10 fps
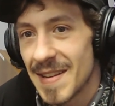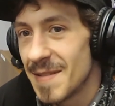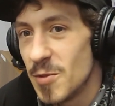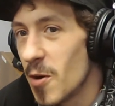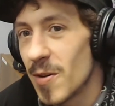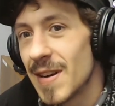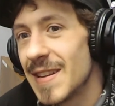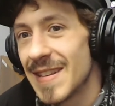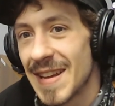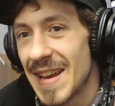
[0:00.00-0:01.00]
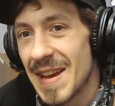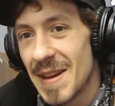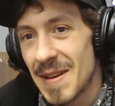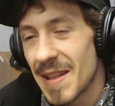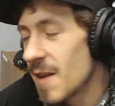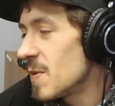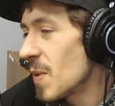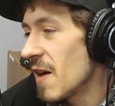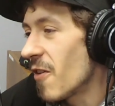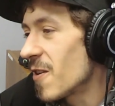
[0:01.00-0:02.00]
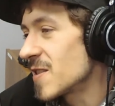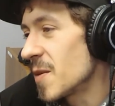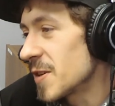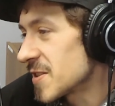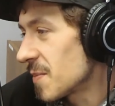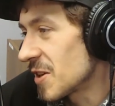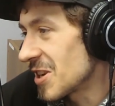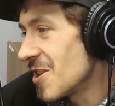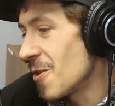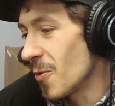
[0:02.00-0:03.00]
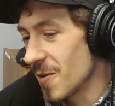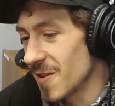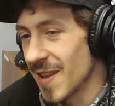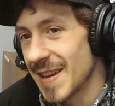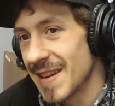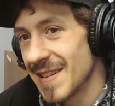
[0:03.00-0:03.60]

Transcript: no. A lot of people have a hard time accepting no, or like.